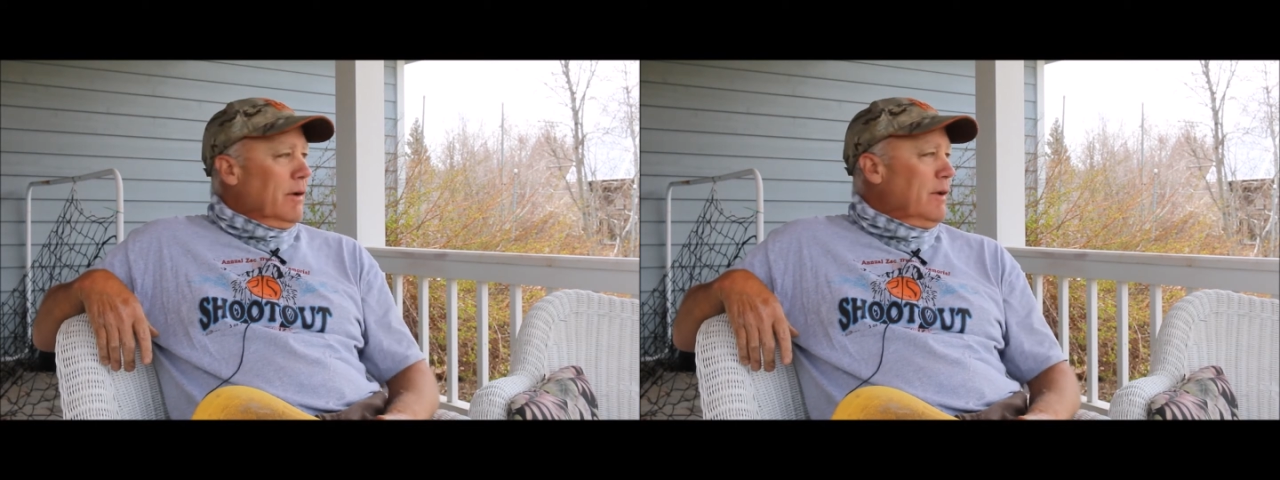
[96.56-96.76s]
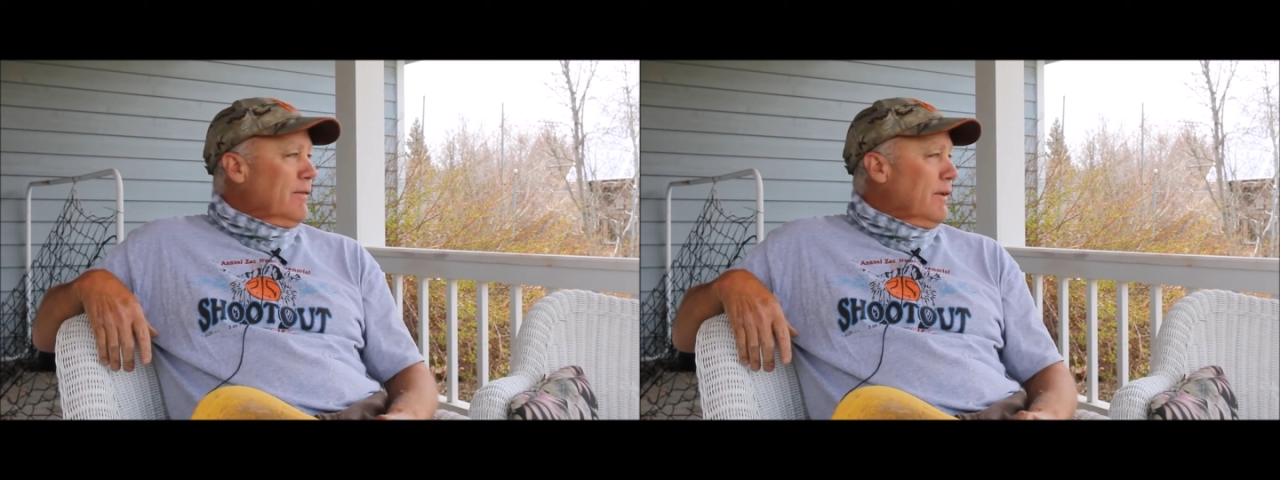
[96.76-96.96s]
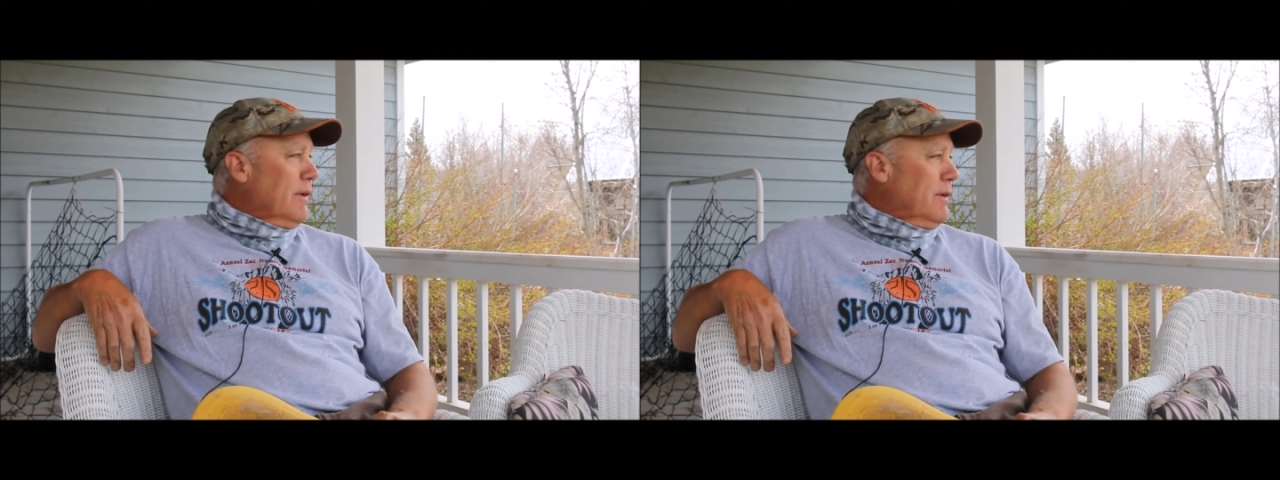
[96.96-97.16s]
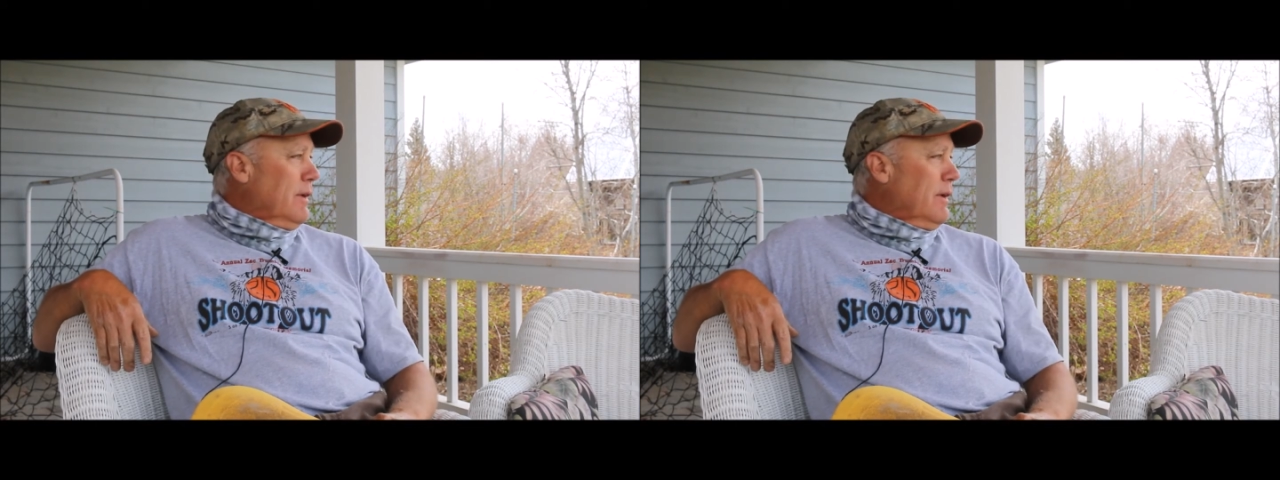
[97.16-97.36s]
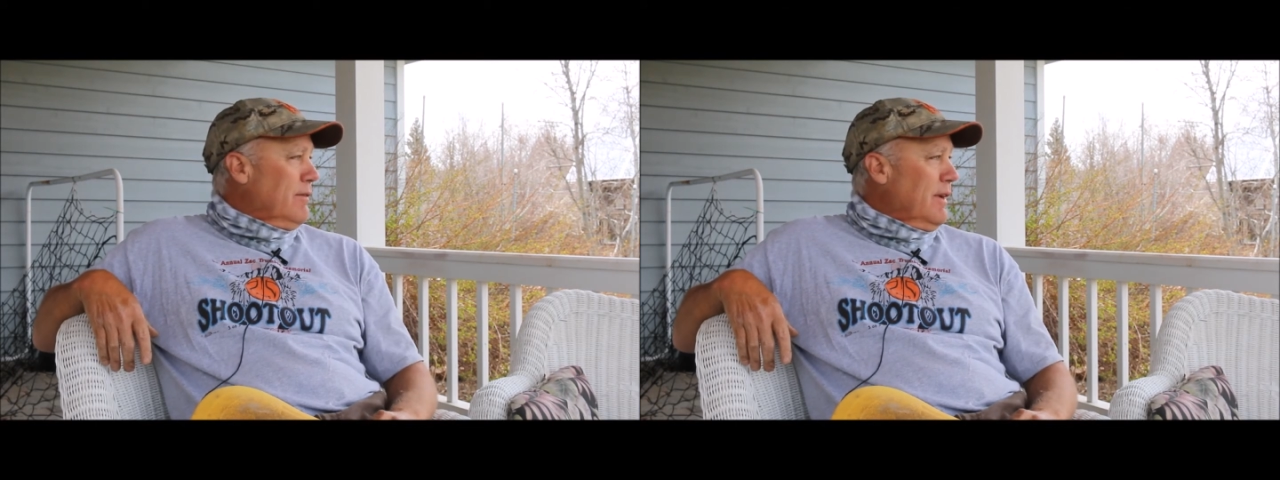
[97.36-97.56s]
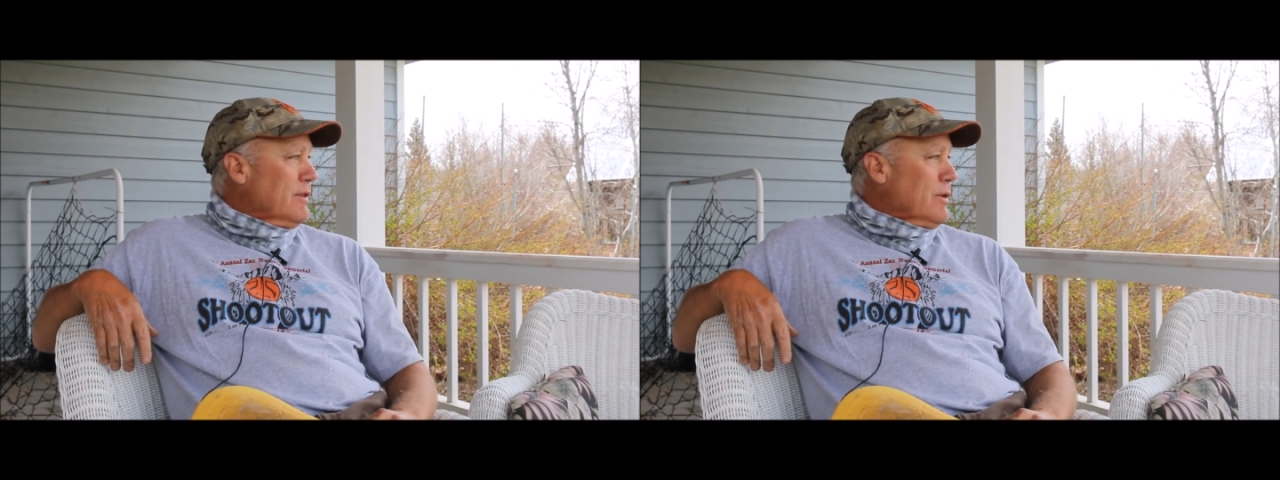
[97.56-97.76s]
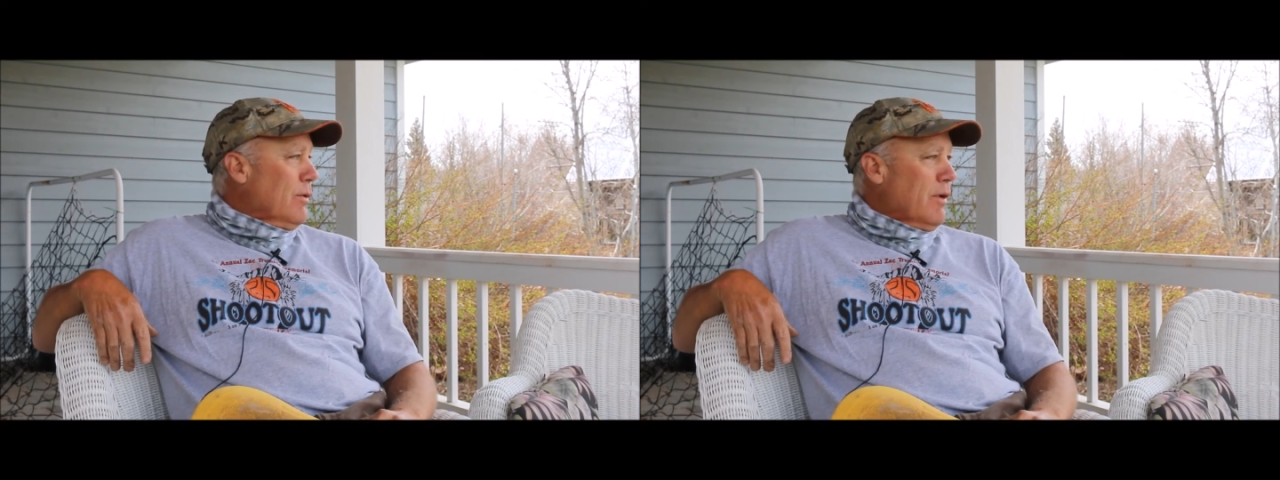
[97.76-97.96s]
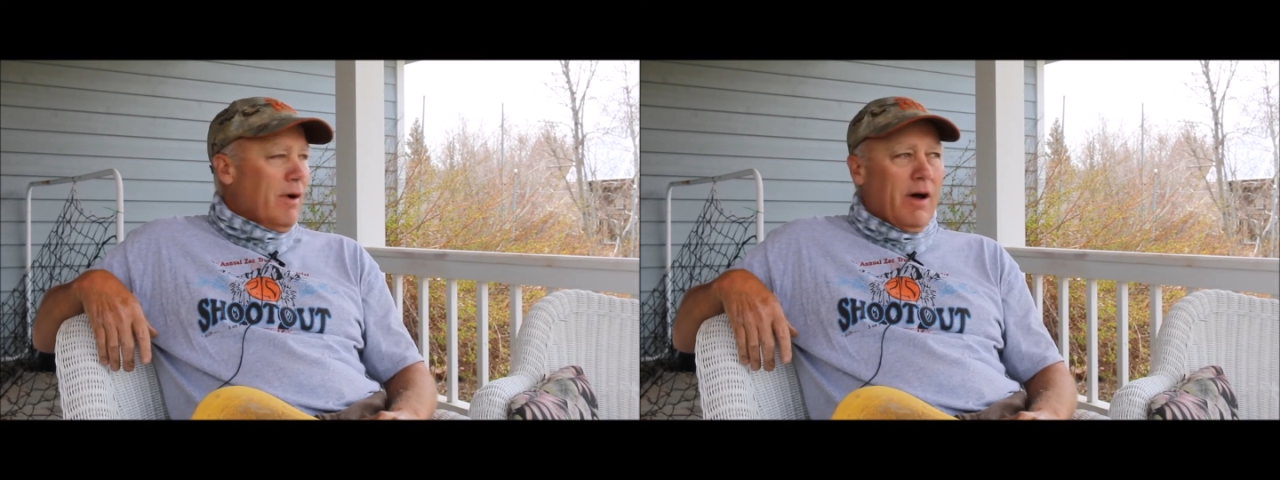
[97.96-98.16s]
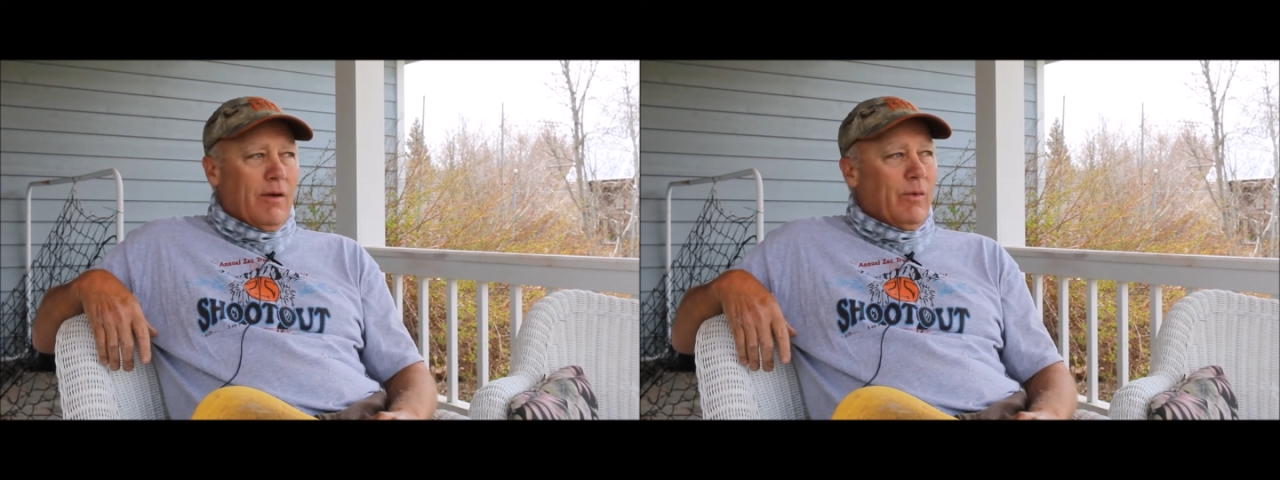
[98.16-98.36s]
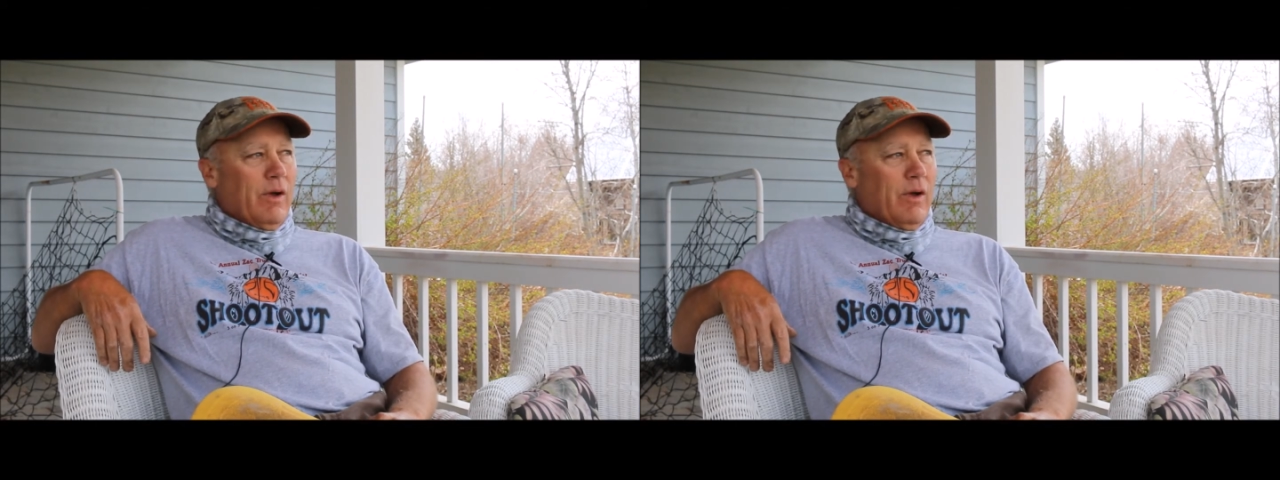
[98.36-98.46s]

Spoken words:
different events going on.